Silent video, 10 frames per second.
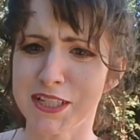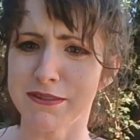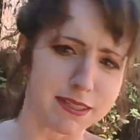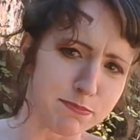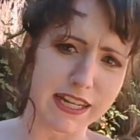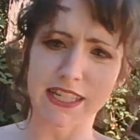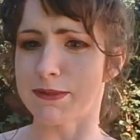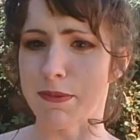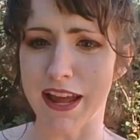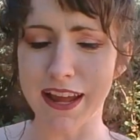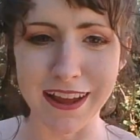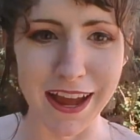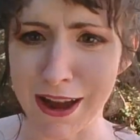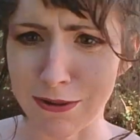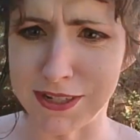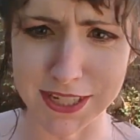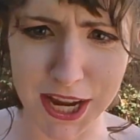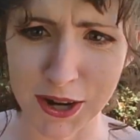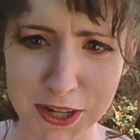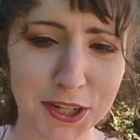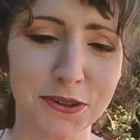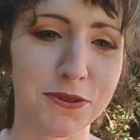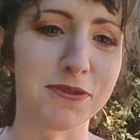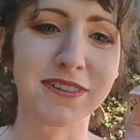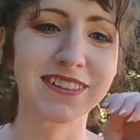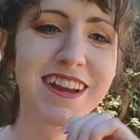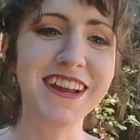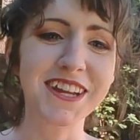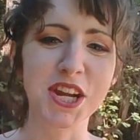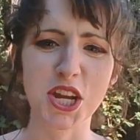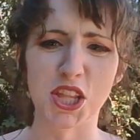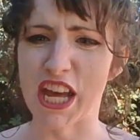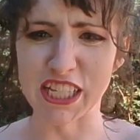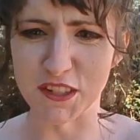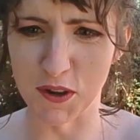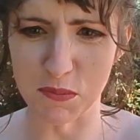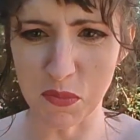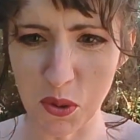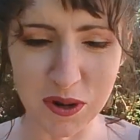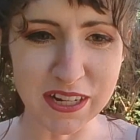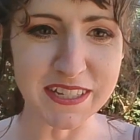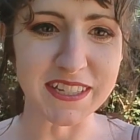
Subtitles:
smack, smack, how dare you. That's for boys.